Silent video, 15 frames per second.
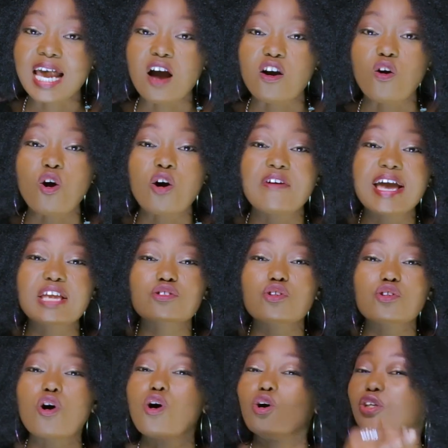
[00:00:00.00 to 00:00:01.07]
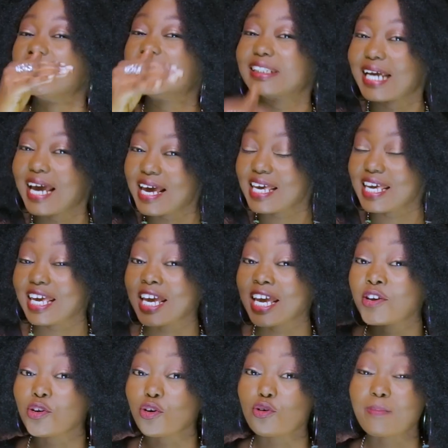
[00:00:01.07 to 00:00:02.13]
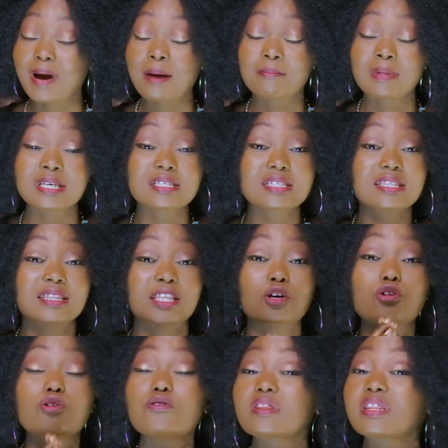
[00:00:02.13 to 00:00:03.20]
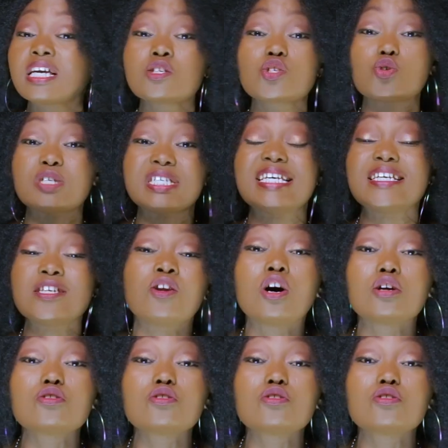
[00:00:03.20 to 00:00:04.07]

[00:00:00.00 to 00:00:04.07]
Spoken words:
Now, oretoshe in Yoruba means the good things you did